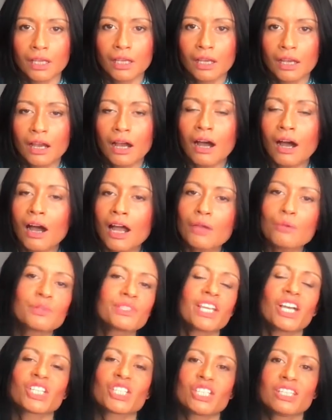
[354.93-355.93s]
I was
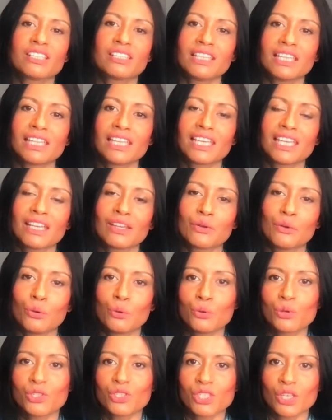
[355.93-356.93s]
actually thinking
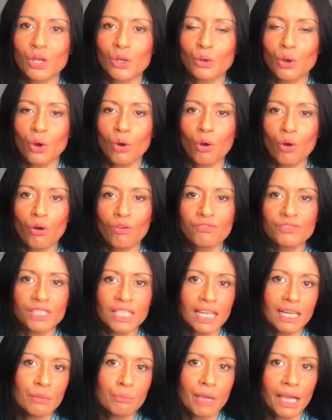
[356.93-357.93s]
also of
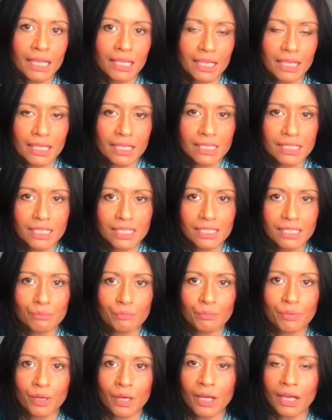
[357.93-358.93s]
Telemachus
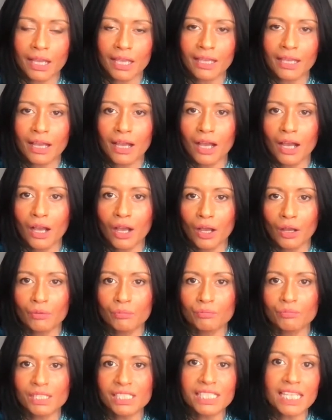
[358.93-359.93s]
by
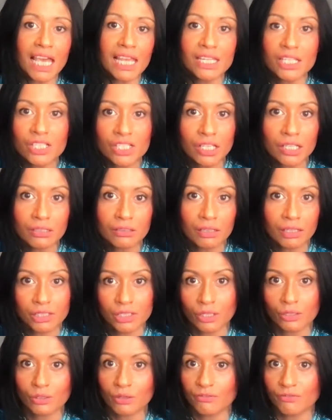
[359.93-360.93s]
Tennyson. I
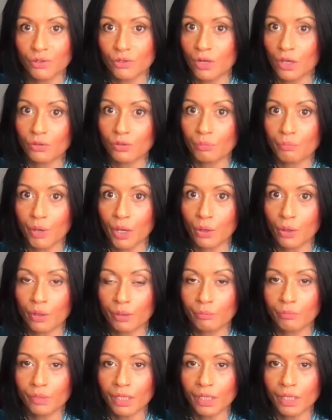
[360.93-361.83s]
don't know if you know the poem,